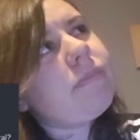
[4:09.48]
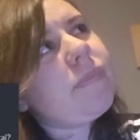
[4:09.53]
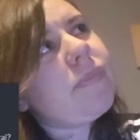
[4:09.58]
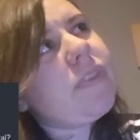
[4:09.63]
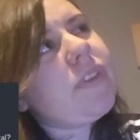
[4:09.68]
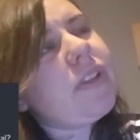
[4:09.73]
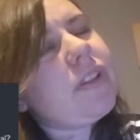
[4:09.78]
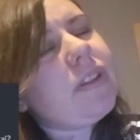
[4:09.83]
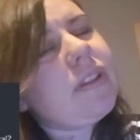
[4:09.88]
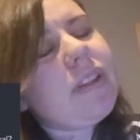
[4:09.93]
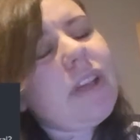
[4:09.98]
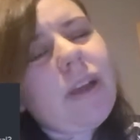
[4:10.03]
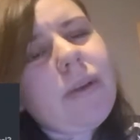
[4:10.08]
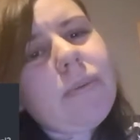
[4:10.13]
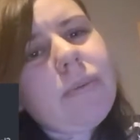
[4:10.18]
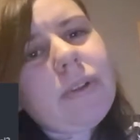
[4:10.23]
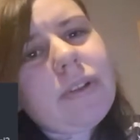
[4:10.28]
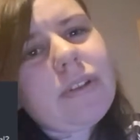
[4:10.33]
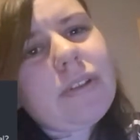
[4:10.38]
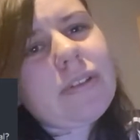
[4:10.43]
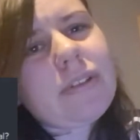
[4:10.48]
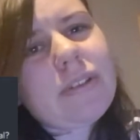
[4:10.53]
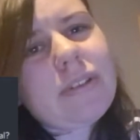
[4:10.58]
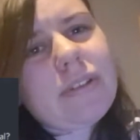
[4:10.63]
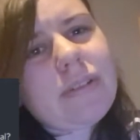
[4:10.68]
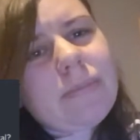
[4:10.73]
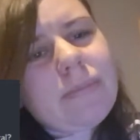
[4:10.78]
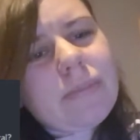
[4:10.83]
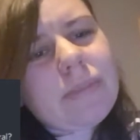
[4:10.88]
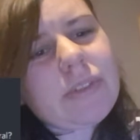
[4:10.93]
See, that one
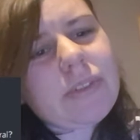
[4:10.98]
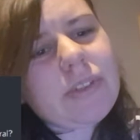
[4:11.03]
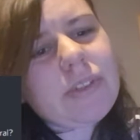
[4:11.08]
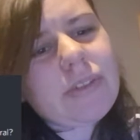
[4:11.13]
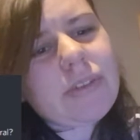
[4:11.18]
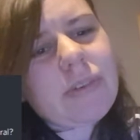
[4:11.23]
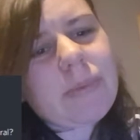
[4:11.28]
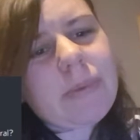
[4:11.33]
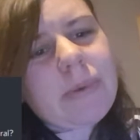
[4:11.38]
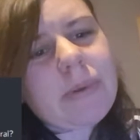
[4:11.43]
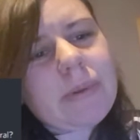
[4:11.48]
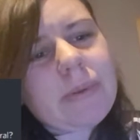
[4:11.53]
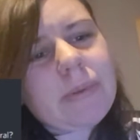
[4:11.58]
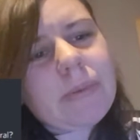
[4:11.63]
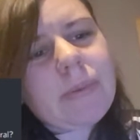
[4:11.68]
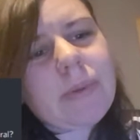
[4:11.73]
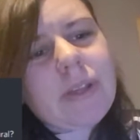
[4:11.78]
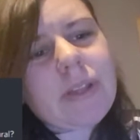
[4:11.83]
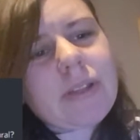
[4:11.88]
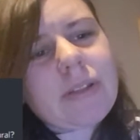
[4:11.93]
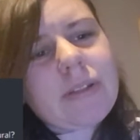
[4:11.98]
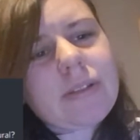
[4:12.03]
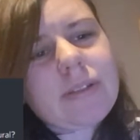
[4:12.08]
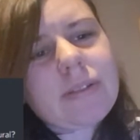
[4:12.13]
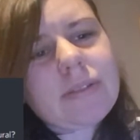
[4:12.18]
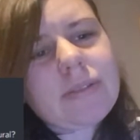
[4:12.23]
I'm unsure about as well.